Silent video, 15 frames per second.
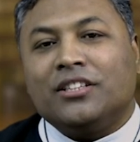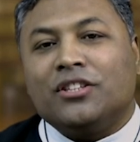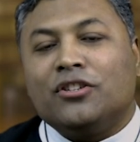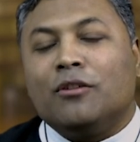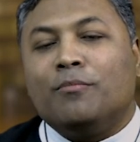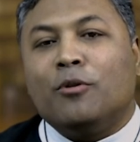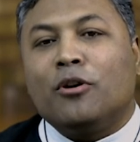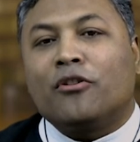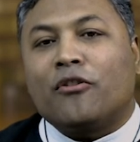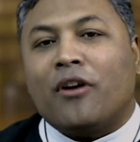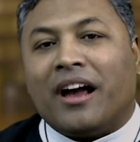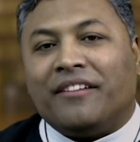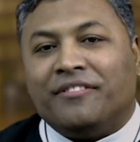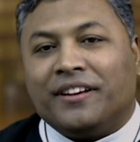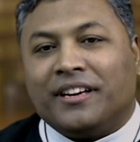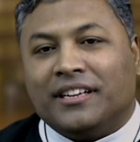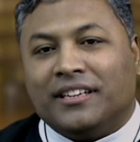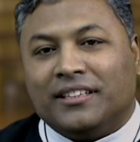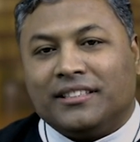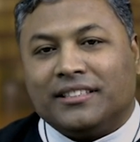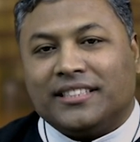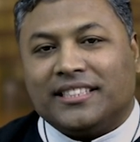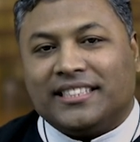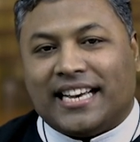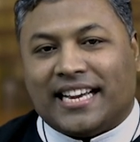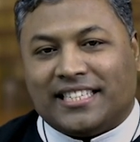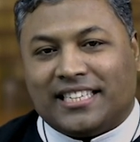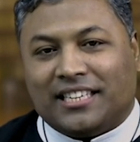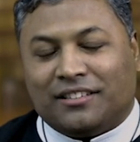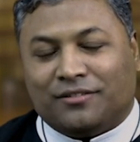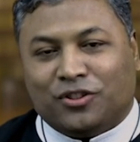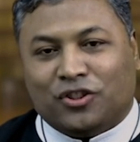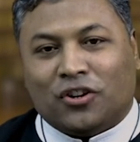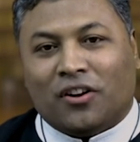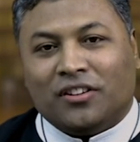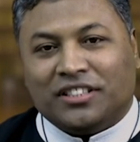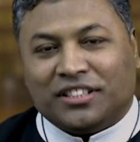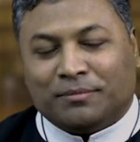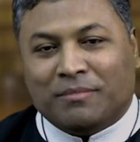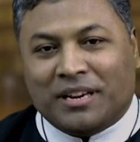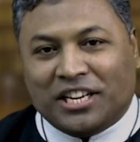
the topographical setting of John's